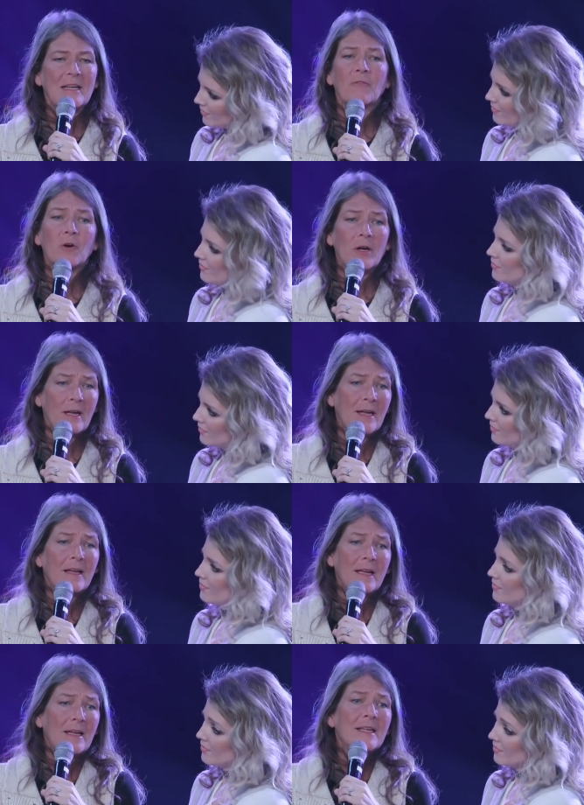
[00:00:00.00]
Speaker 1: for
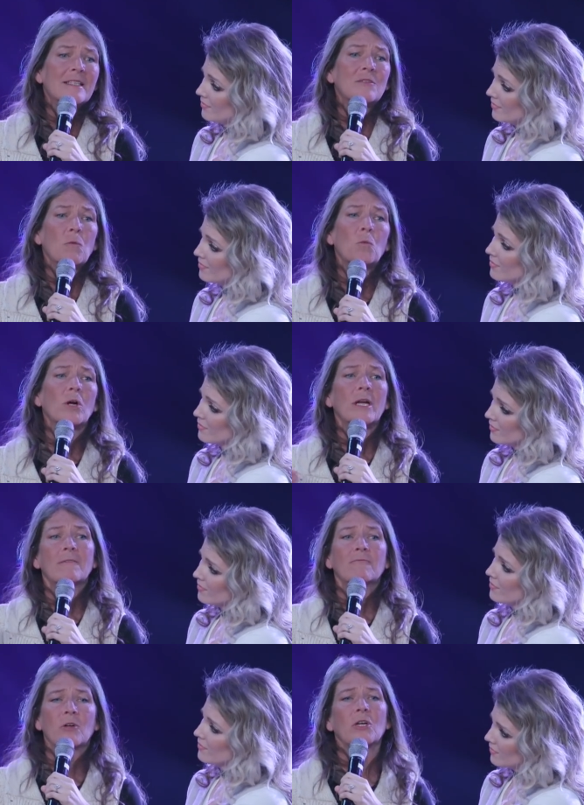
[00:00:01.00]
He's
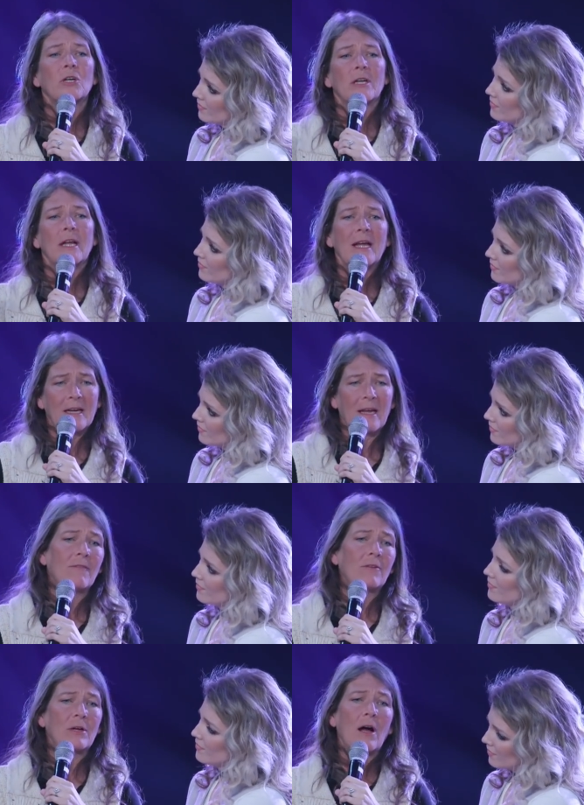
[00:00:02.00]
working for good in
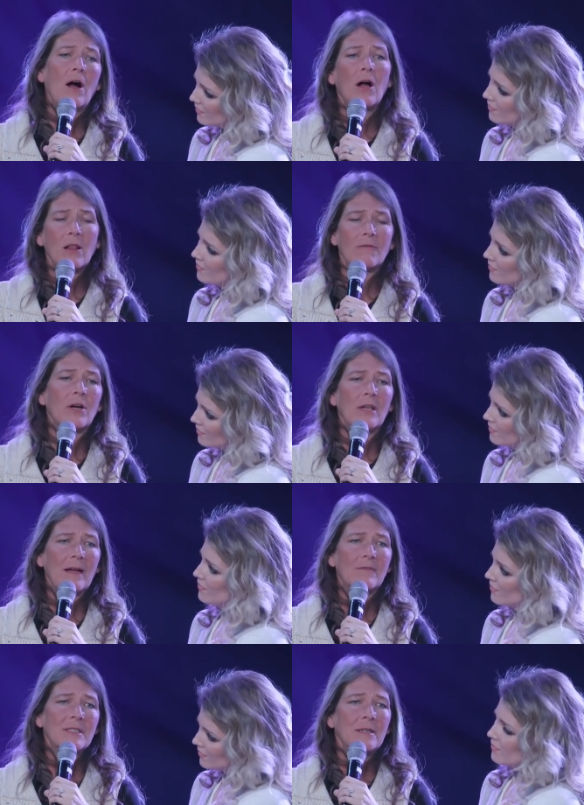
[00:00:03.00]
every all of our
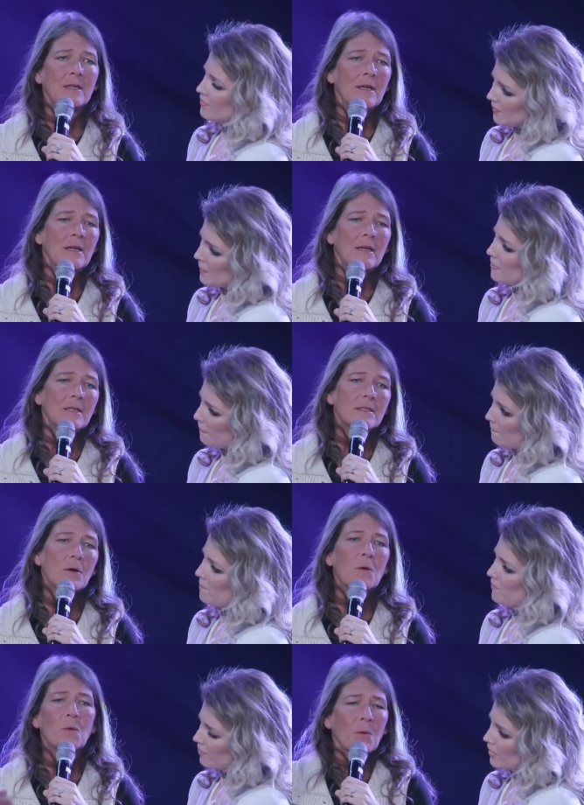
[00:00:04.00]
lives.
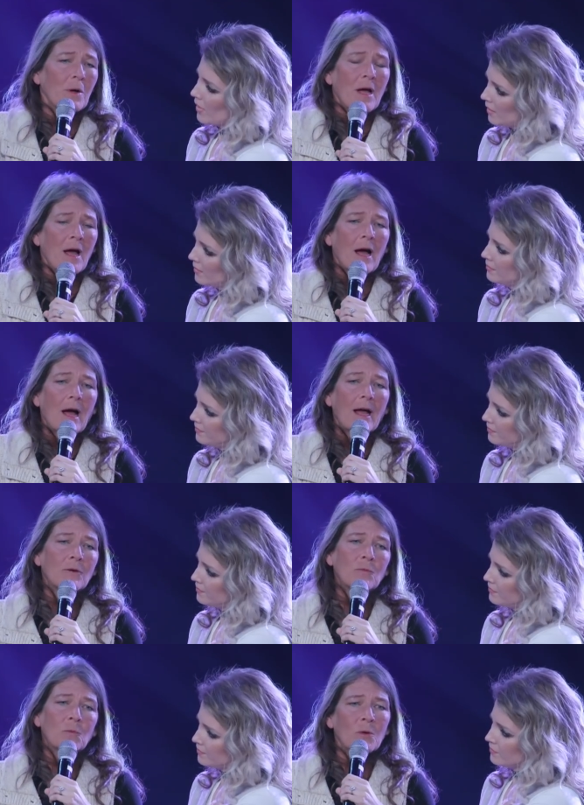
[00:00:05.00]
So I
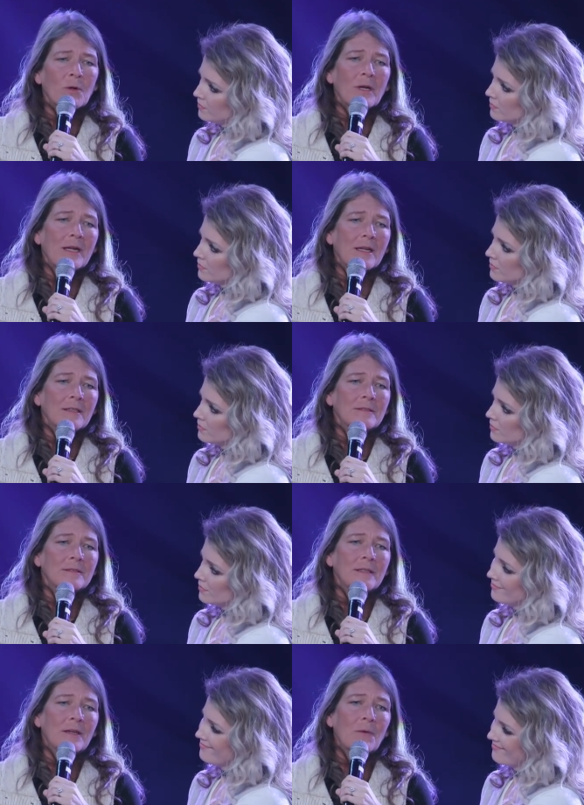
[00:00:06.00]
don't worry.
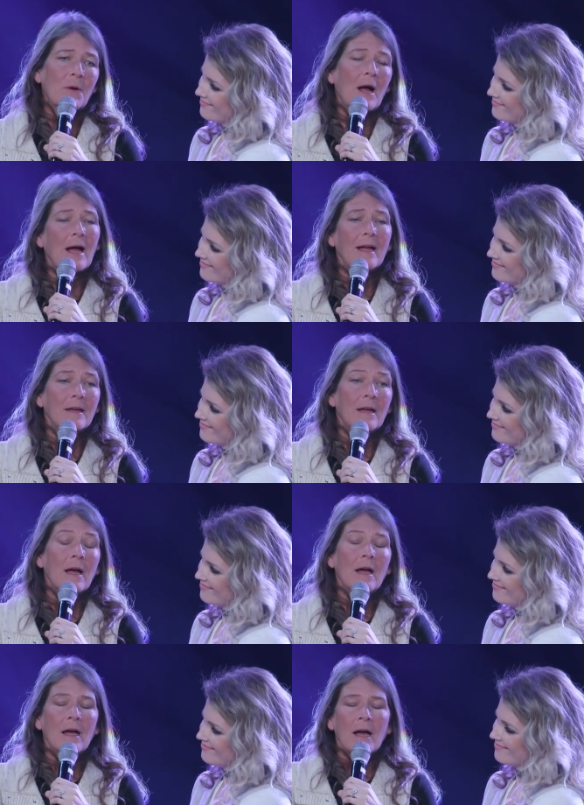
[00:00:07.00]
You know, I
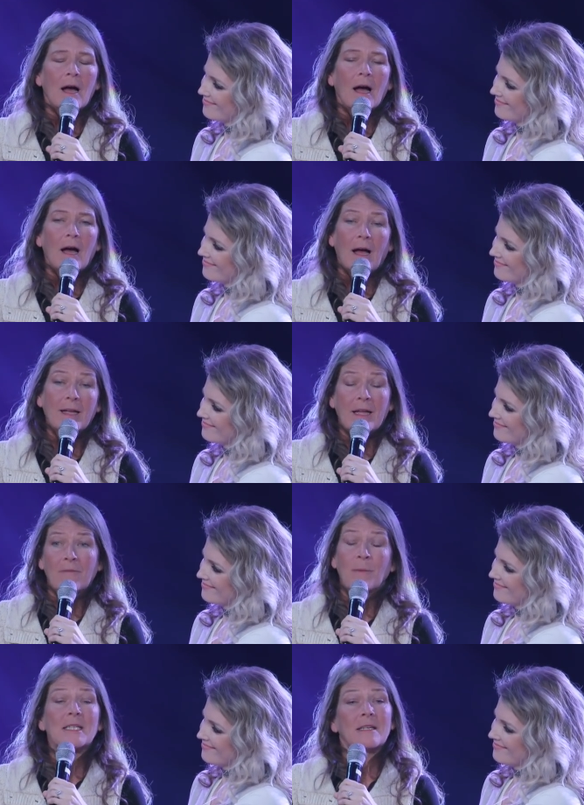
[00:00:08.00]
I
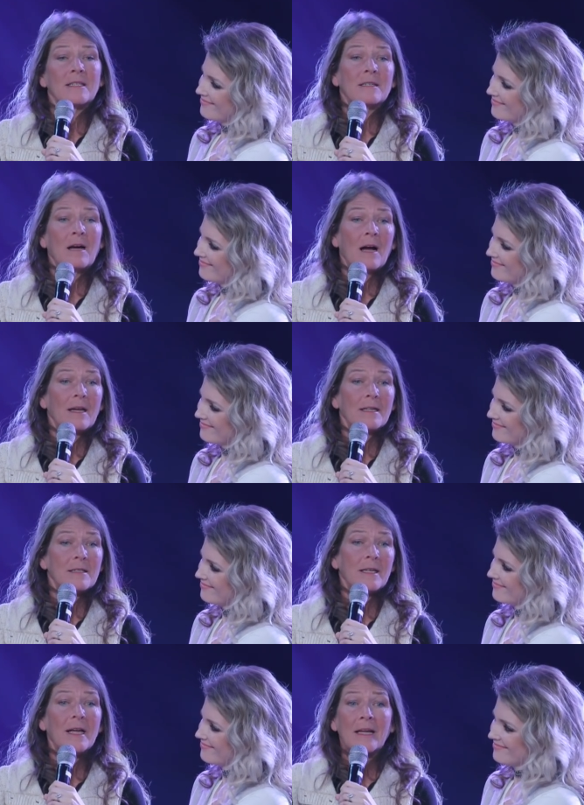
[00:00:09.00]
gave my son to God. I
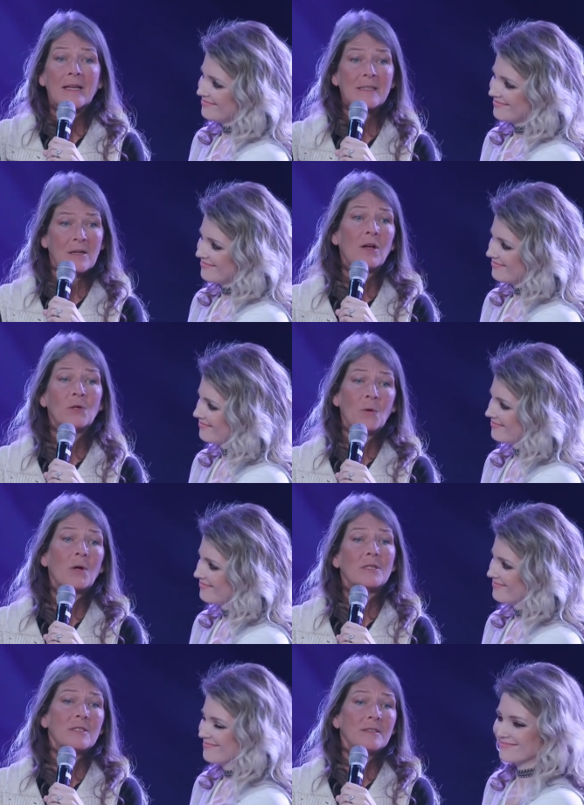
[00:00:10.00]
said, He's all
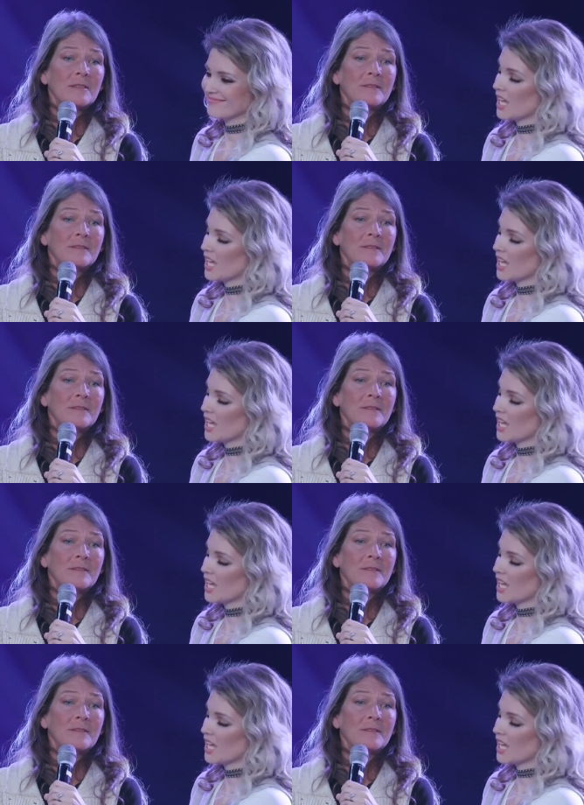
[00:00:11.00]
yours.